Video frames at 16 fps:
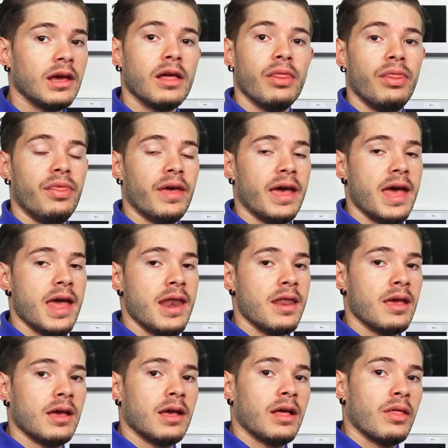
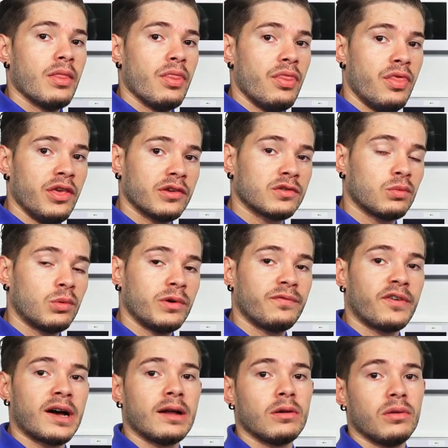then this would
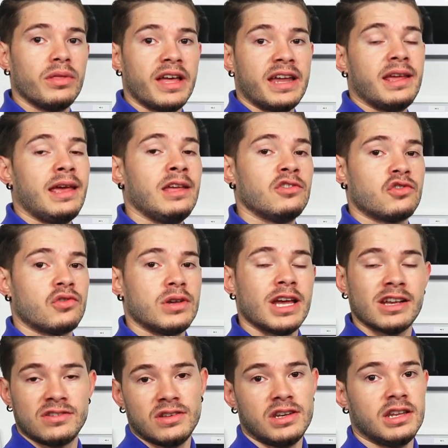follow that entry
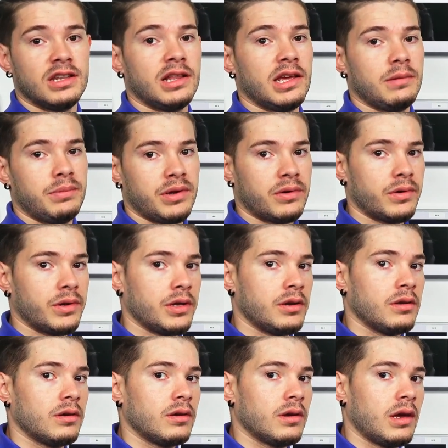exit delay period.